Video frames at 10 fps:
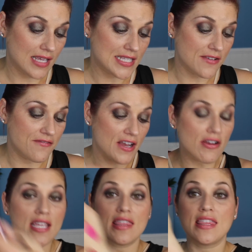it's a
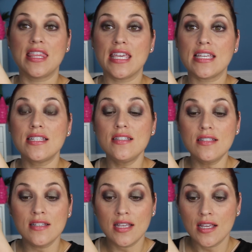very
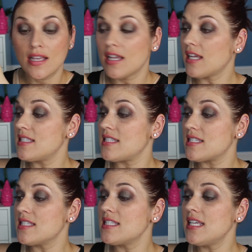thin
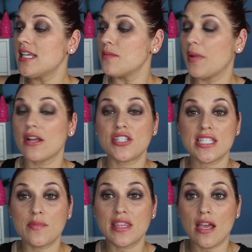consistency compared to
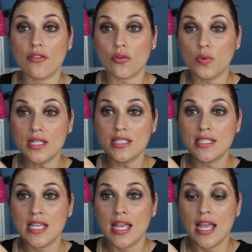some of the other ones.